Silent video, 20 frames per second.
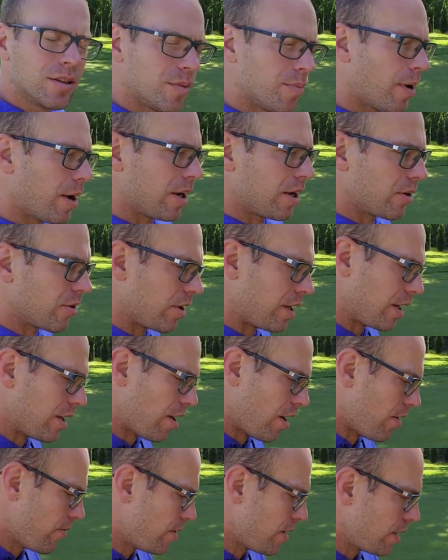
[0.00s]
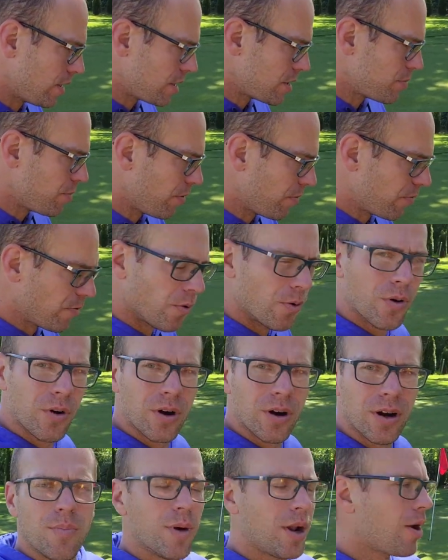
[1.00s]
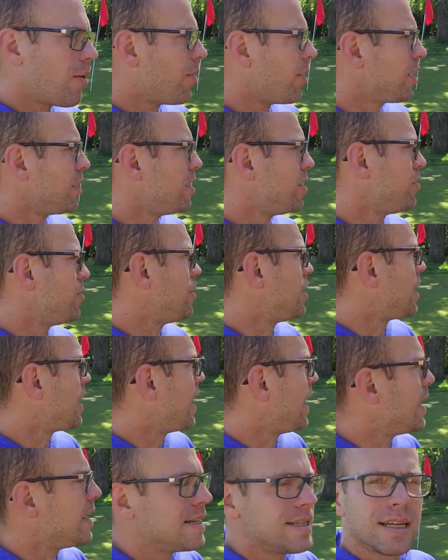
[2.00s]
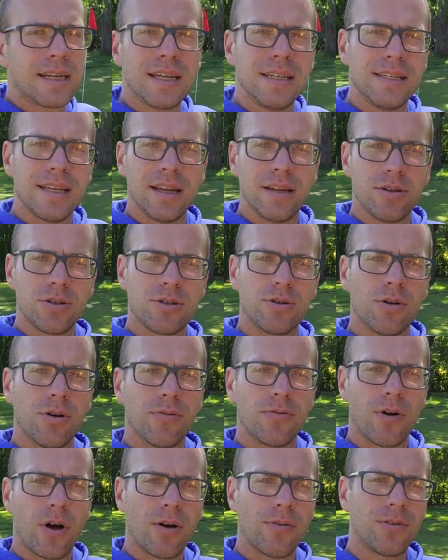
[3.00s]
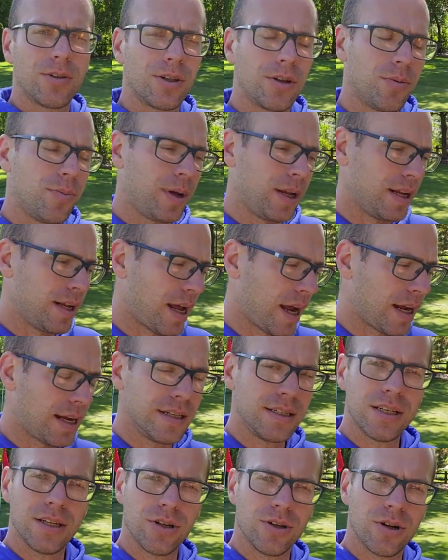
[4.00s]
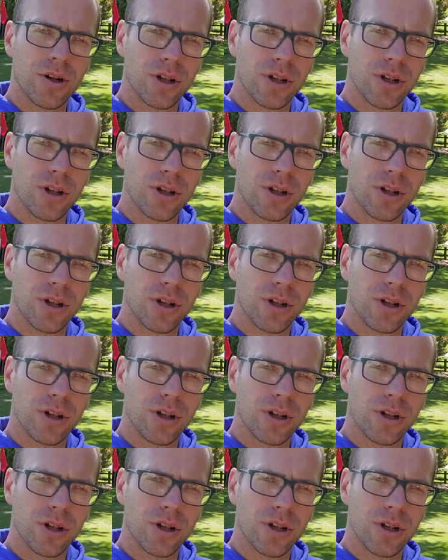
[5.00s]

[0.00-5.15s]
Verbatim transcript: the putting green. Now I've done this before, but I wanted to do it again as it continues to evolve a little bit and I continue to